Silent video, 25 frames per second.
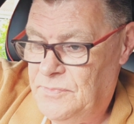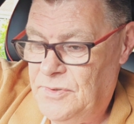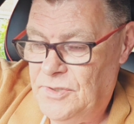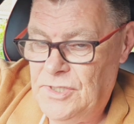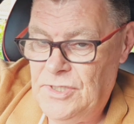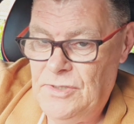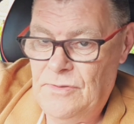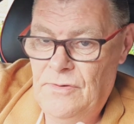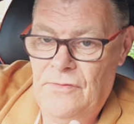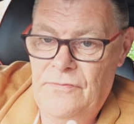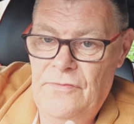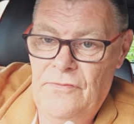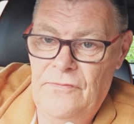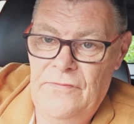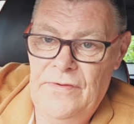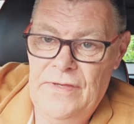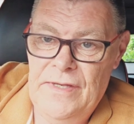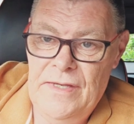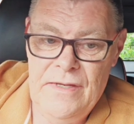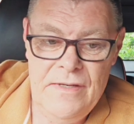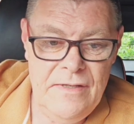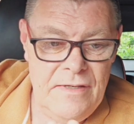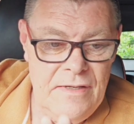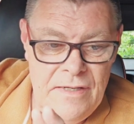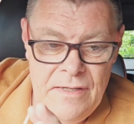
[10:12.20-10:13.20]
put you off of
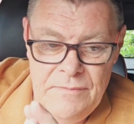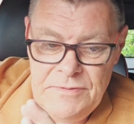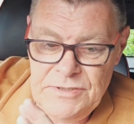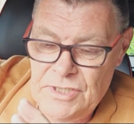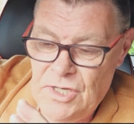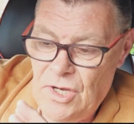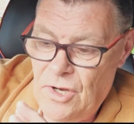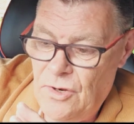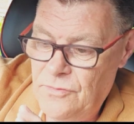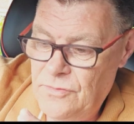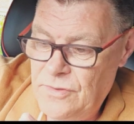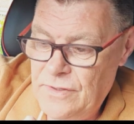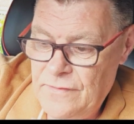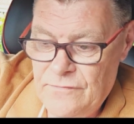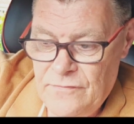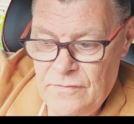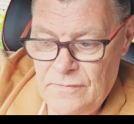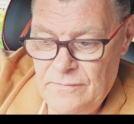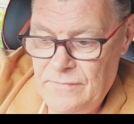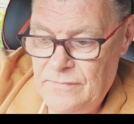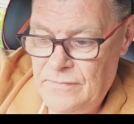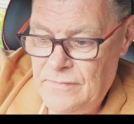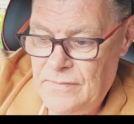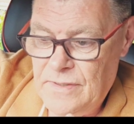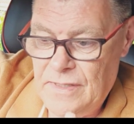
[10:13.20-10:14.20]
it, it's only
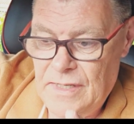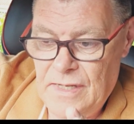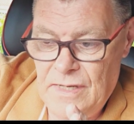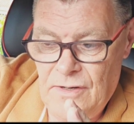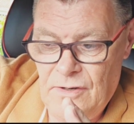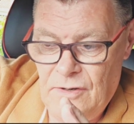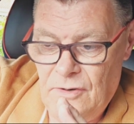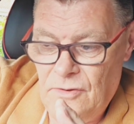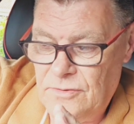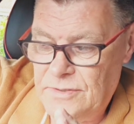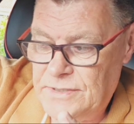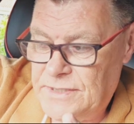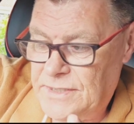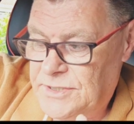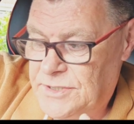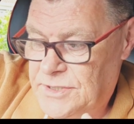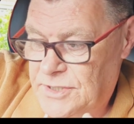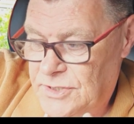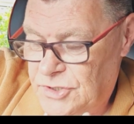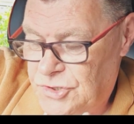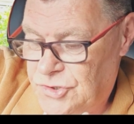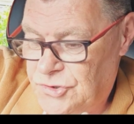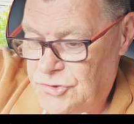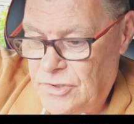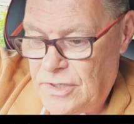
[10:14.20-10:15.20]
from a long
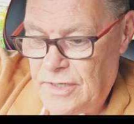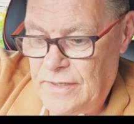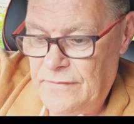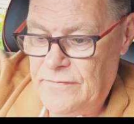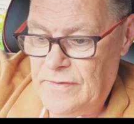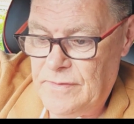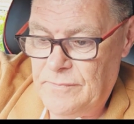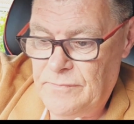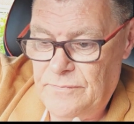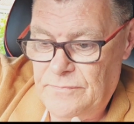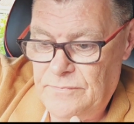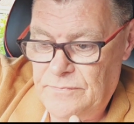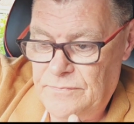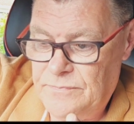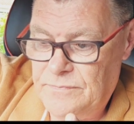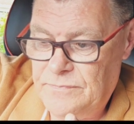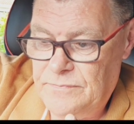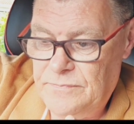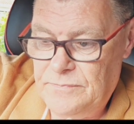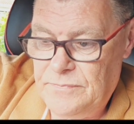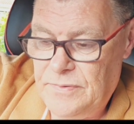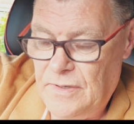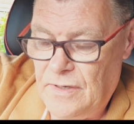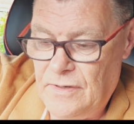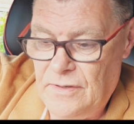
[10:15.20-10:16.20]
distance driving
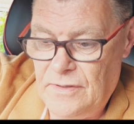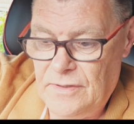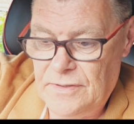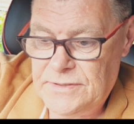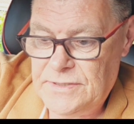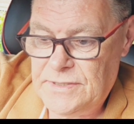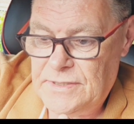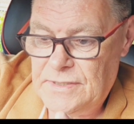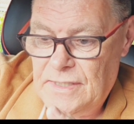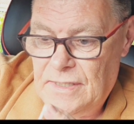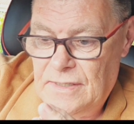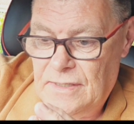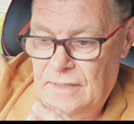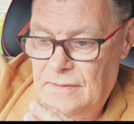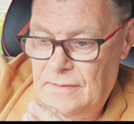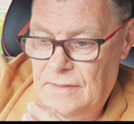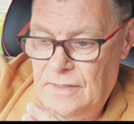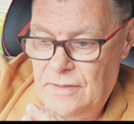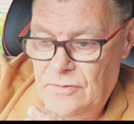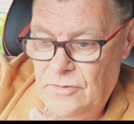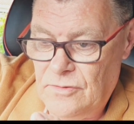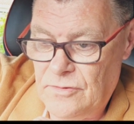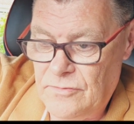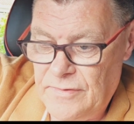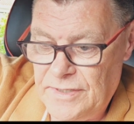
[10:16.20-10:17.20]
part
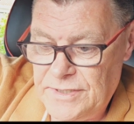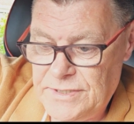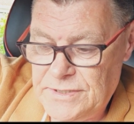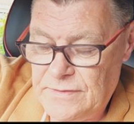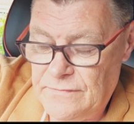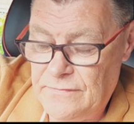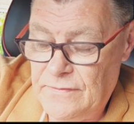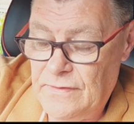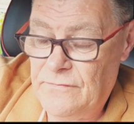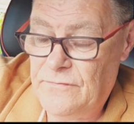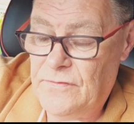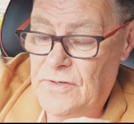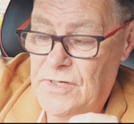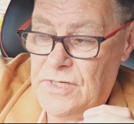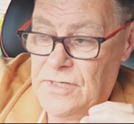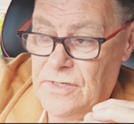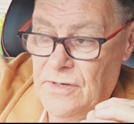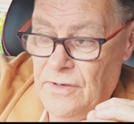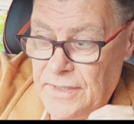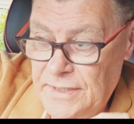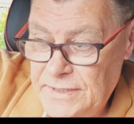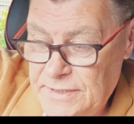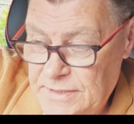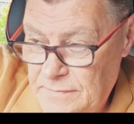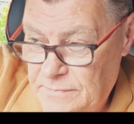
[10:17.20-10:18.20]
and all the rest of it. For
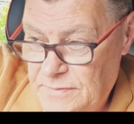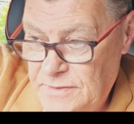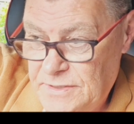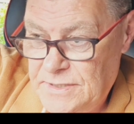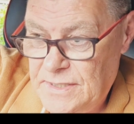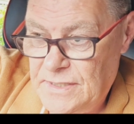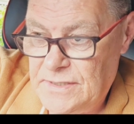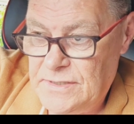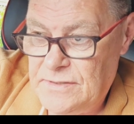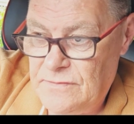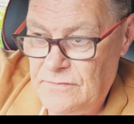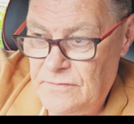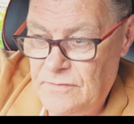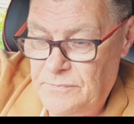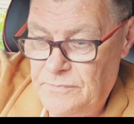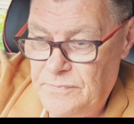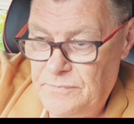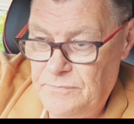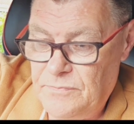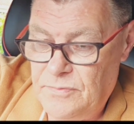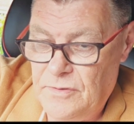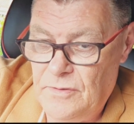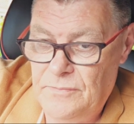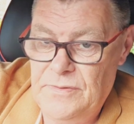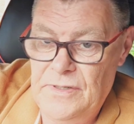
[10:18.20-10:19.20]
90% of the
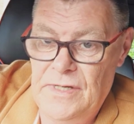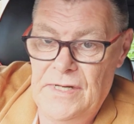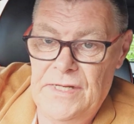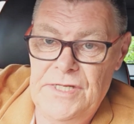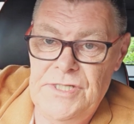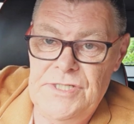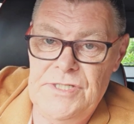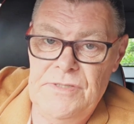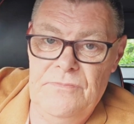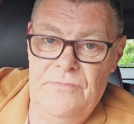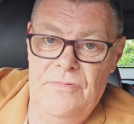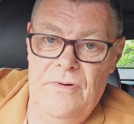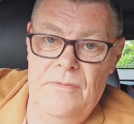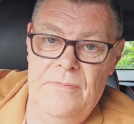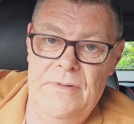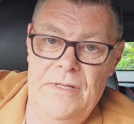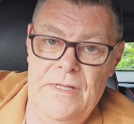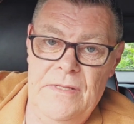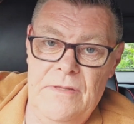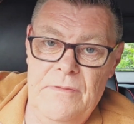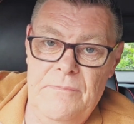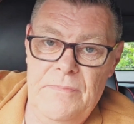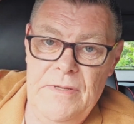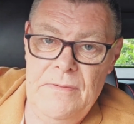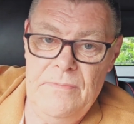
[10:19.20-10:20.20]
population, probably,
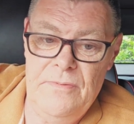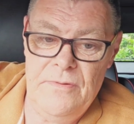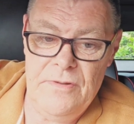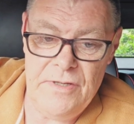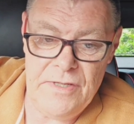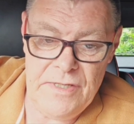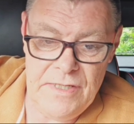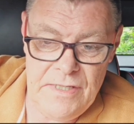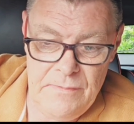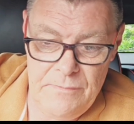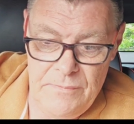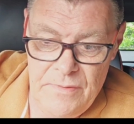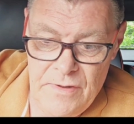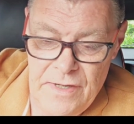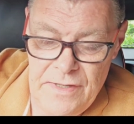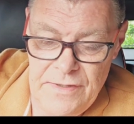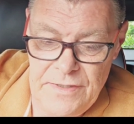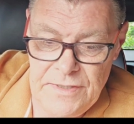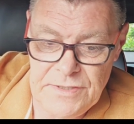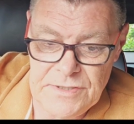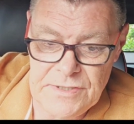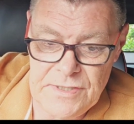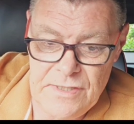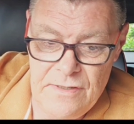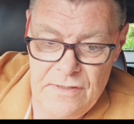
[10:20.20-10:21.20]
and the people that are going to buy
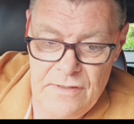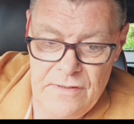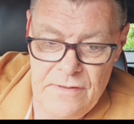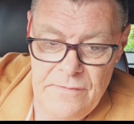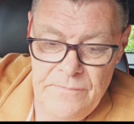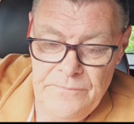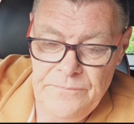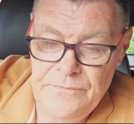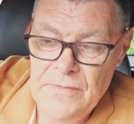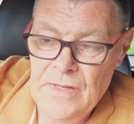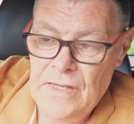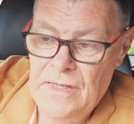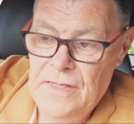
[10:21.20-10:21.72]
this car,